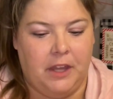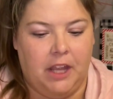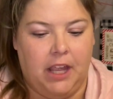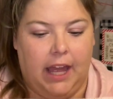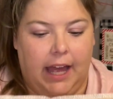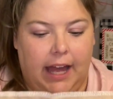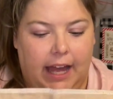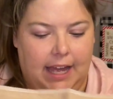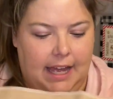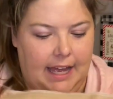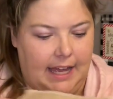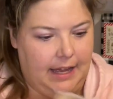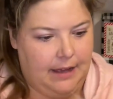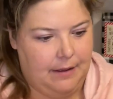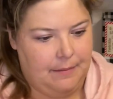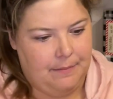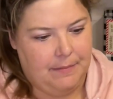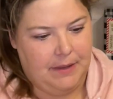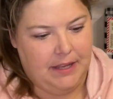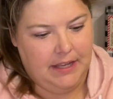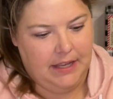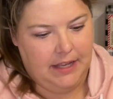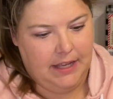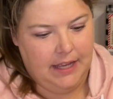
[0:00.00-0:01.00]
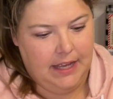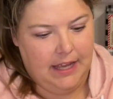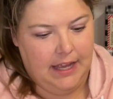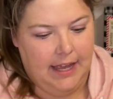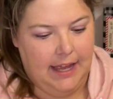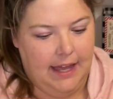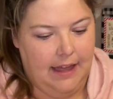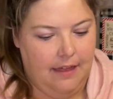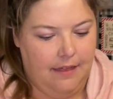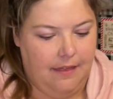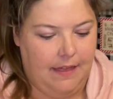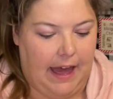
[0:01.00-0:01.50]
Um,
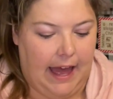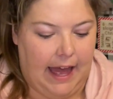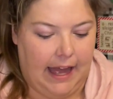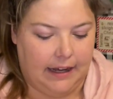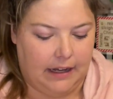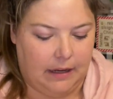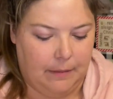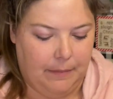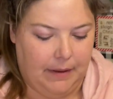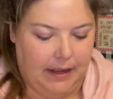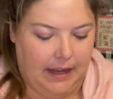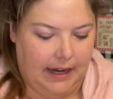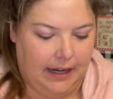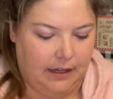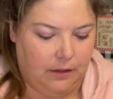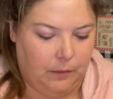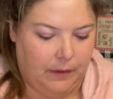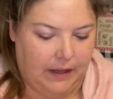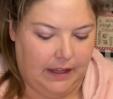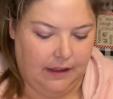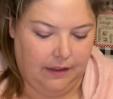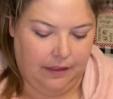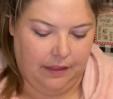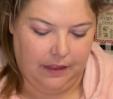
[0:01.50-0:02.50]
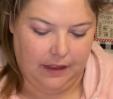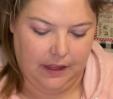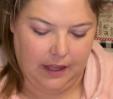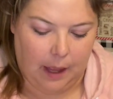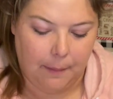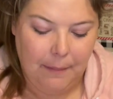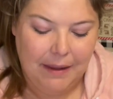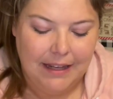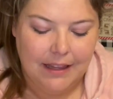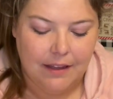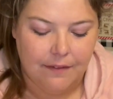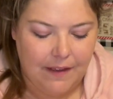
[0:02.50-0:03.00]
that combined with, I
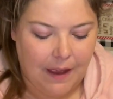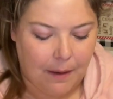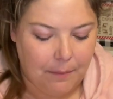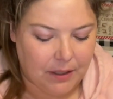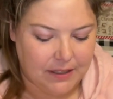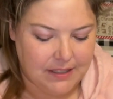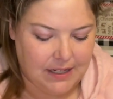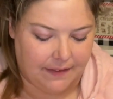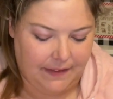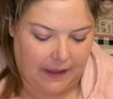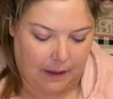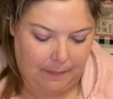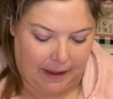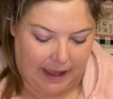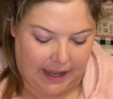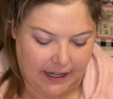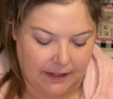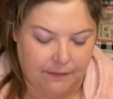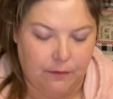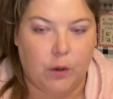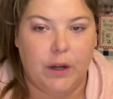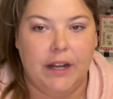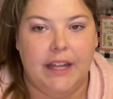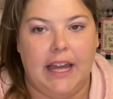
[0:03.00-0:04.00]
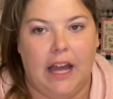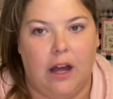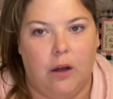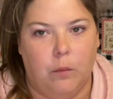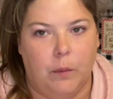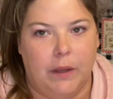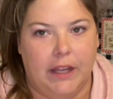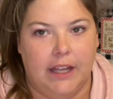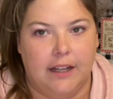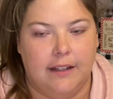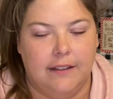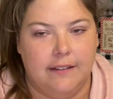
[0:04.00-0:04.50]
mean, the fabric's not that bad. 40 count
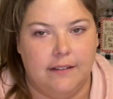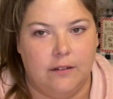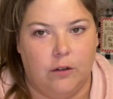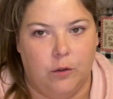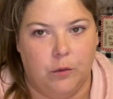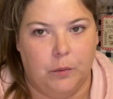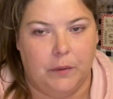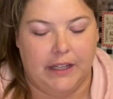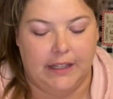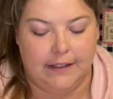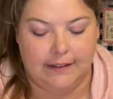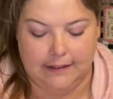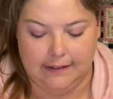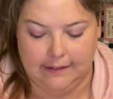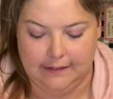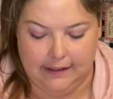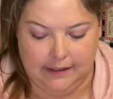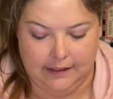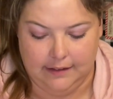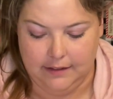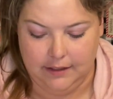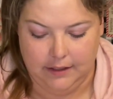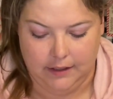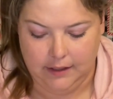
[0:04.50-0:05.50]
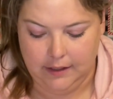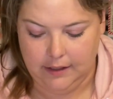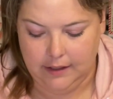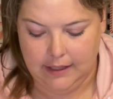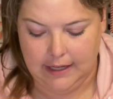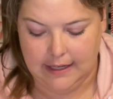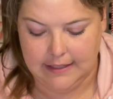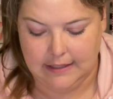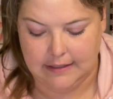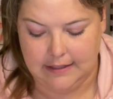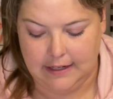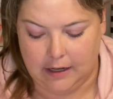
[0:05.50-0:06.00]
weeks, old weeks isn't,
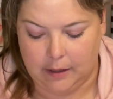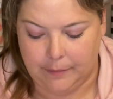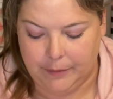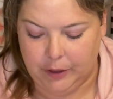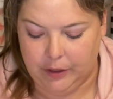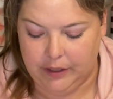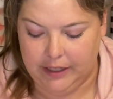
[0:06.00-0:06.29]
isn't terrible.